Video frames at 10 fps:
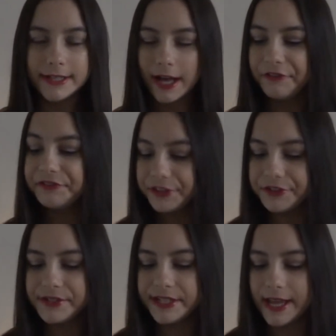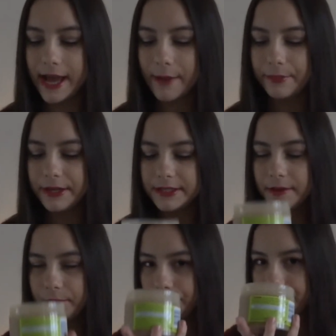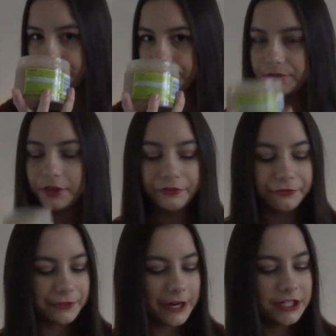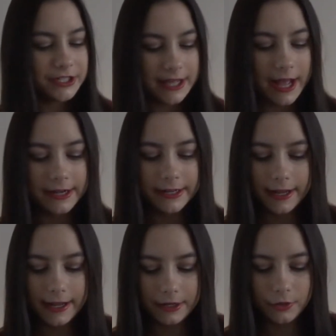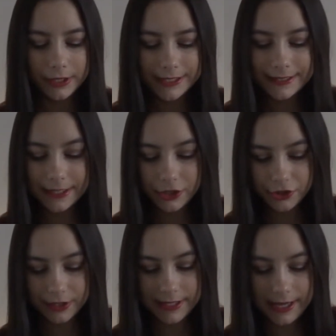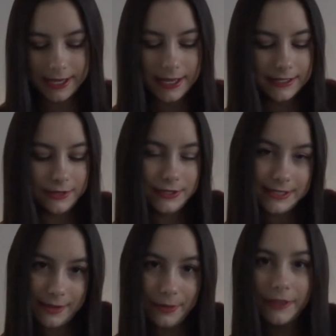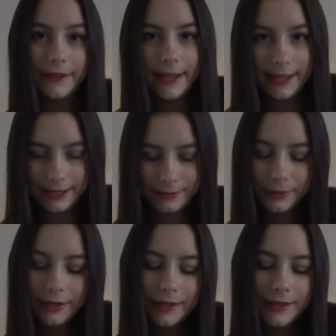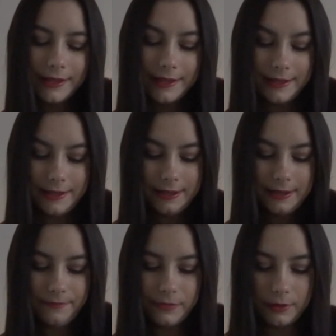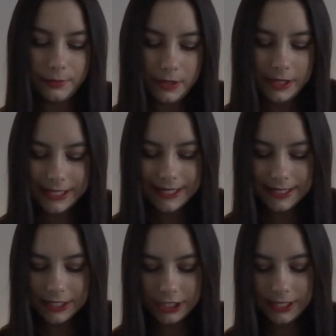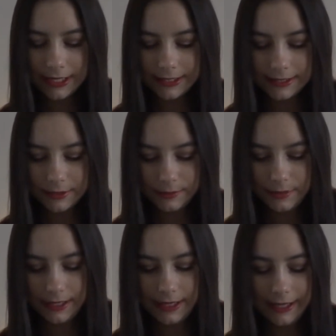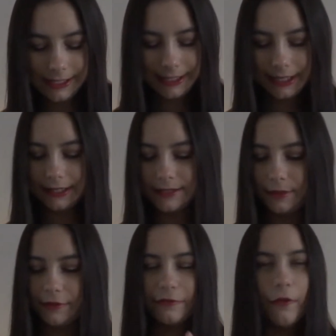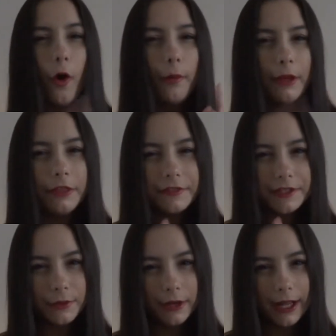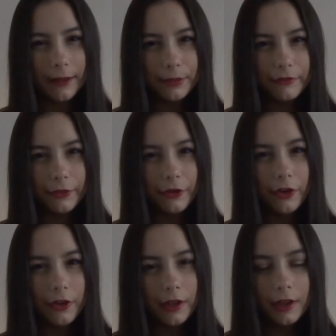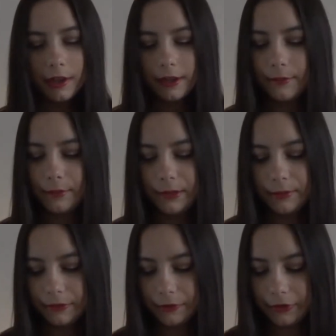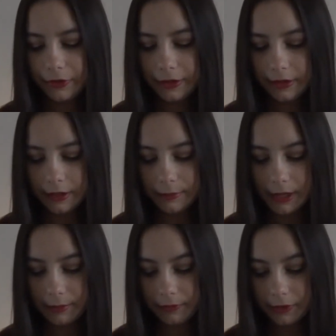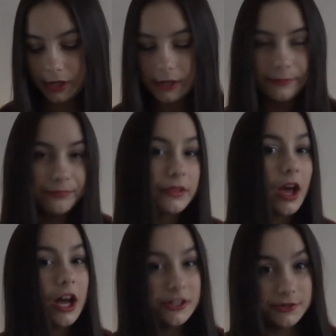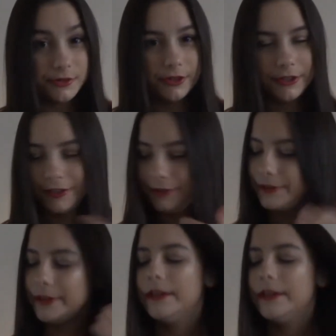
I haven't used it yet, but it's a fresh scent and quite citrusy, as it would say by the name. But these actually lasted me, I think it lasted me 4 months, the one I had before. That might be wrong, I might be right, I do not know.